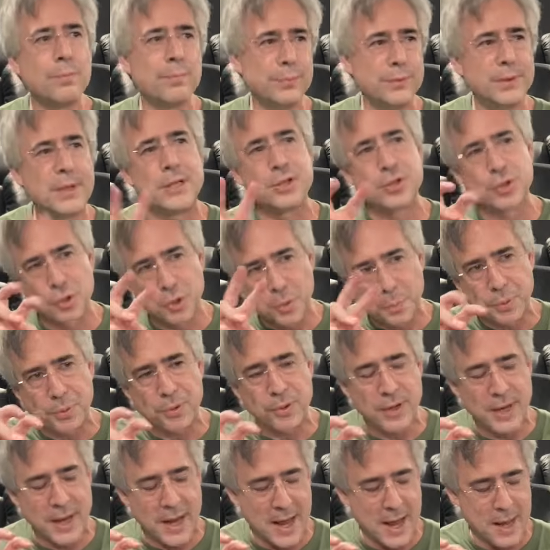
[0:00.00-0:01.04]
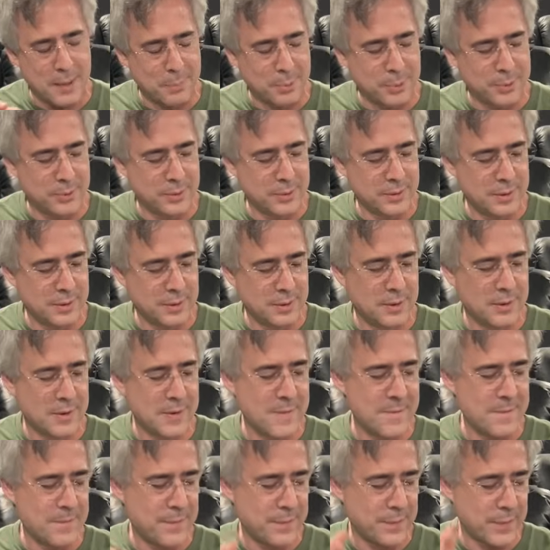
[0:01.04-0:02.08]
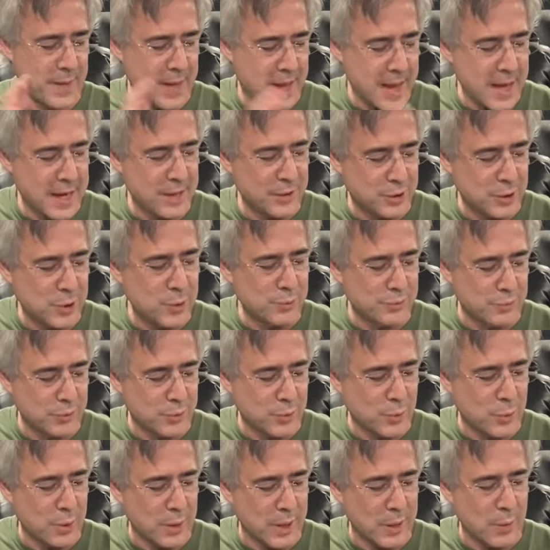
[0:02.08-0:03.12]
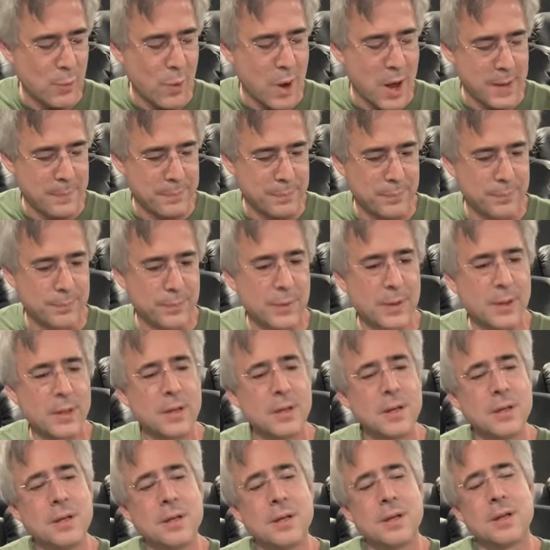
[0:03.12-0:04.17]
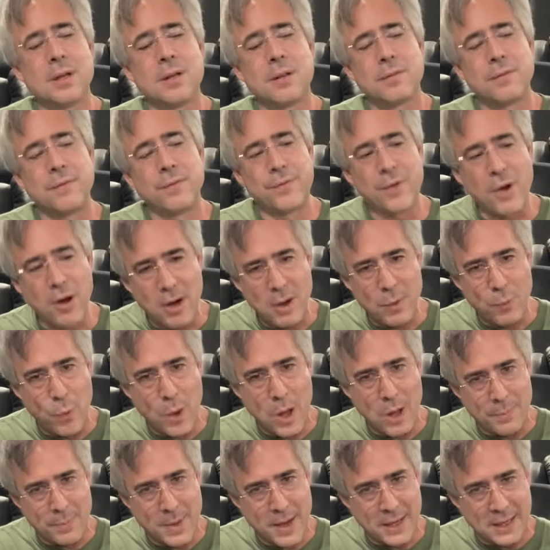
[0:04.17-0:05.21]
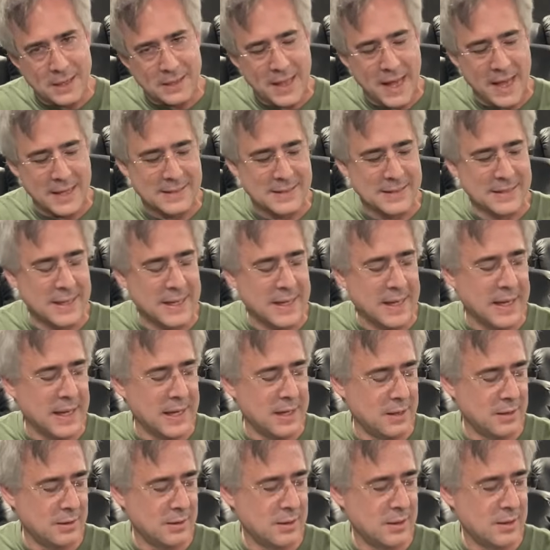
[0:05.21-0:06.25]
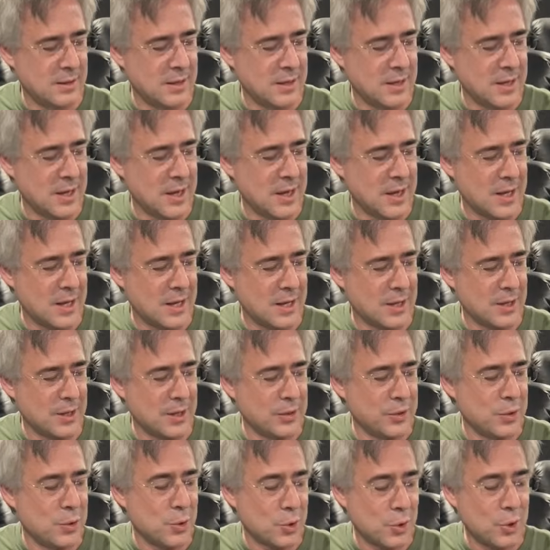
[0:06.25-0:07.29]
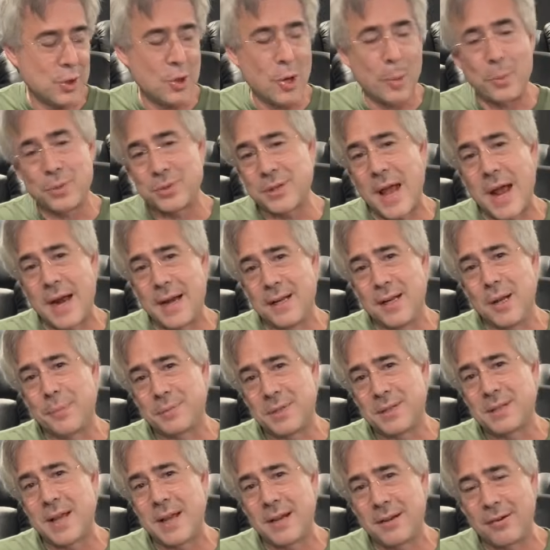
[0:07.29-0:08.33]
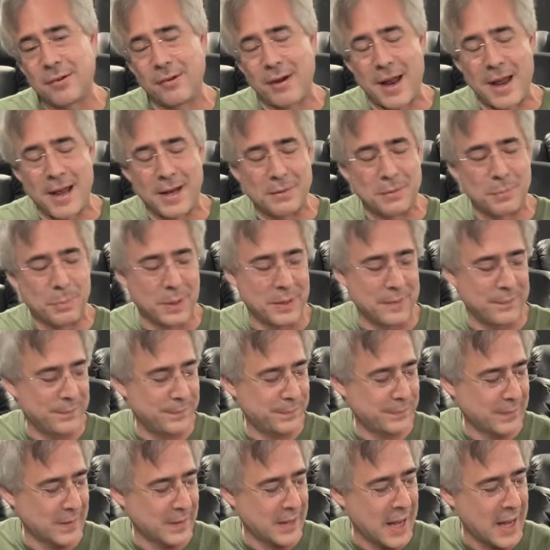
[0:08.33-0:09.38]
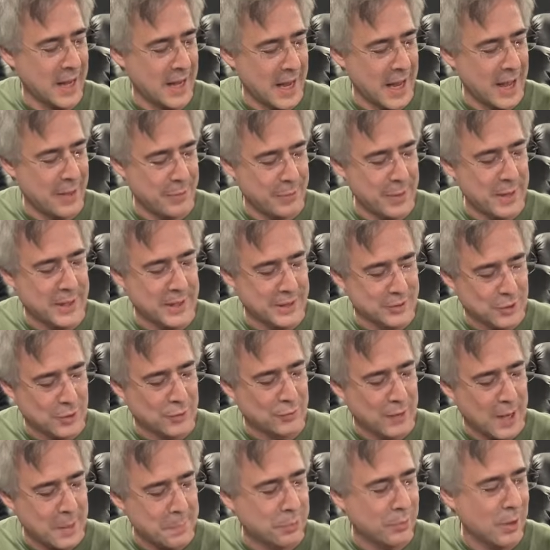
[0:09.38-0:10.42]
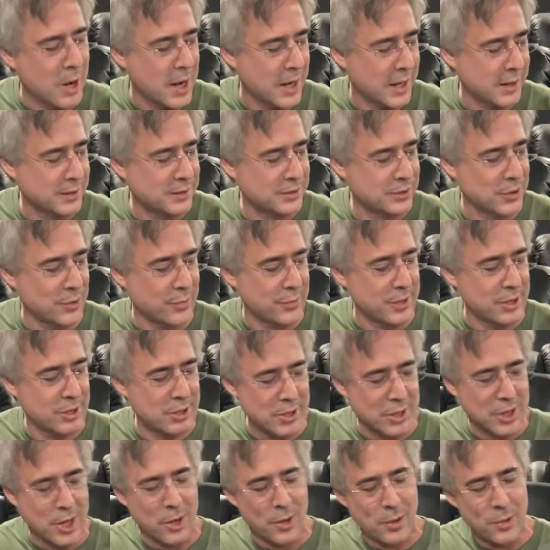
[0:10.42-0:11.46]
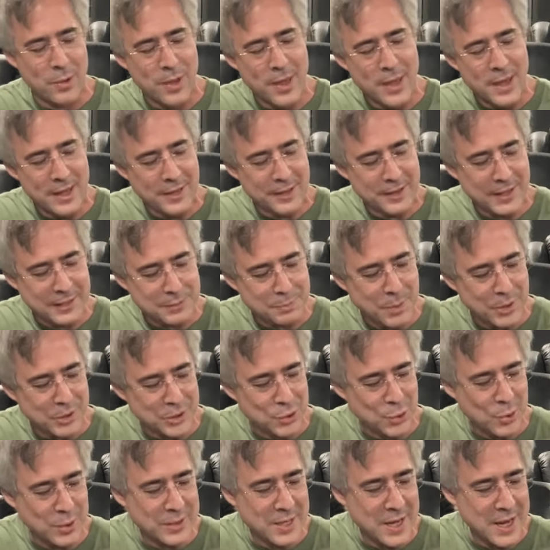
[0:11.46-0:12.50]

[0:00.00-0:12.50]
digital preamp, and 220 watt, very well made Class D, you could almost add it up to 10 grand, but I think it's a great product. So there you go. That's my short